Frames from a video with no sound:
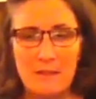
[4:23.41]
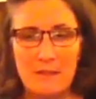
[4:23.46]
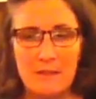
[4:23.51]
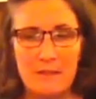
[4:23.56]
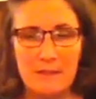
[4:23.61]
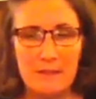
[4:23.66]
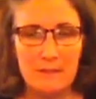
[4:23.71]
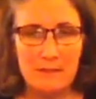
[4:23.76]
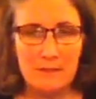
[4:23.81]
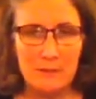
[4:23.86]

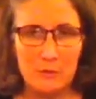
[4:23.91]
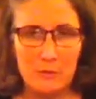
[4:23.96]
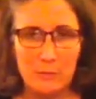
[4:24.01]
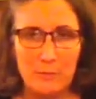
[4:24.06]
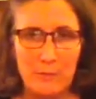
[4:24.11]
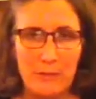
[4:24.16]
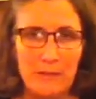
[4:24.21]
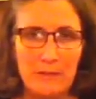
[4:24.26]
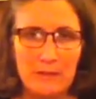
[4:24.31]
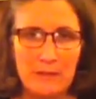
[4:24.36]
the
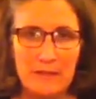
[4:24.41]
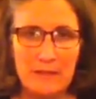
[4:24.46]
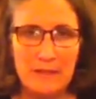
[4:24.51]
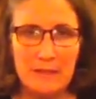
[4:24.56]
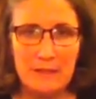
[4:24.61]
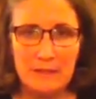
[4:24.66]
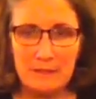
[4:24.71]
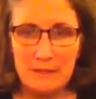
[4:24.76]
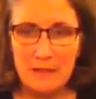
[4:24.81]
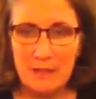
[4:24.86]
stupa
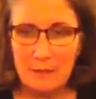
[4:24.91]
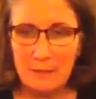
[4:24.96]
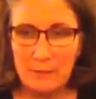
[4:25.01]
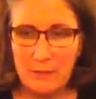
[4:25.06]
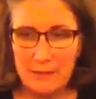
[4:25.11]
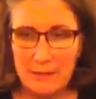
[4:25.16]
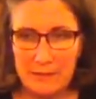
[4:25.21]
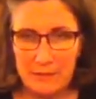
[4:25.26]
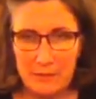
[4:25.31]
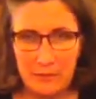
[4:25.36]
in a
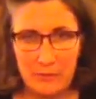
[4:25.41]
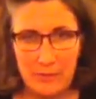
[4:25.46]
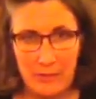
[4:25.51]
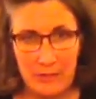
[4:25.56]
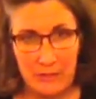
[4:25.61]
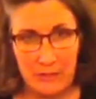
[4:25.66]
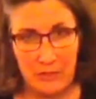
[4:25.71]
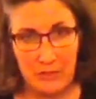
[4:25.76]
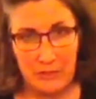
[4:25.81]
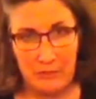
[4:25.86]
clockwise
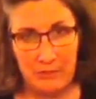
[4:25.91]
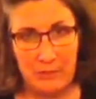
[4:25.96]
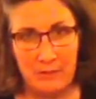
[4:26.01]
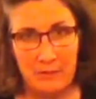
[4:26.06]
direction.